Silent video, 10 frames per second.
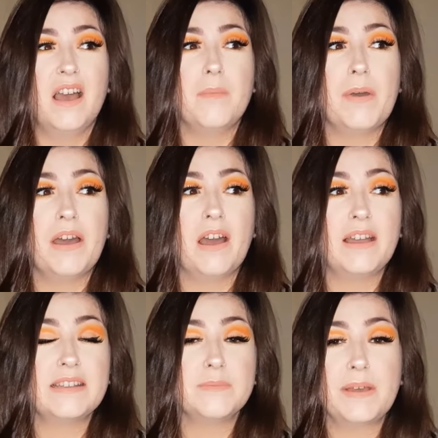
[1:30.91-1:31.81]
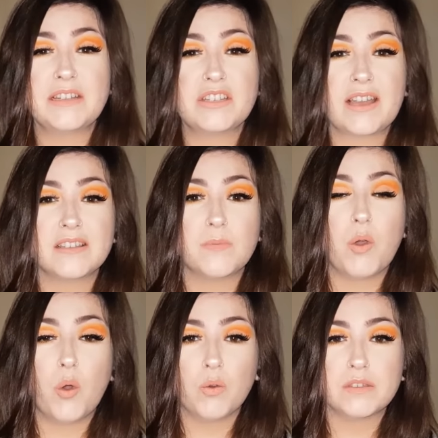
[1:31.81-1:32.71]
but I did manage to get some
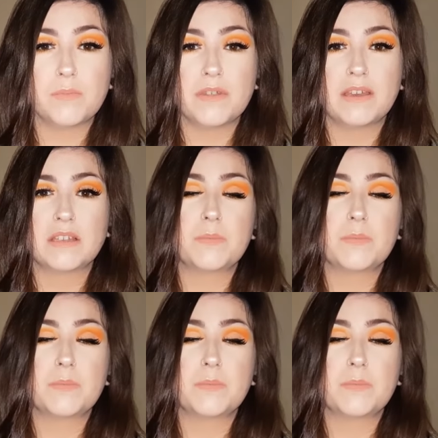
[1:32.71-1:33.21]
awesome things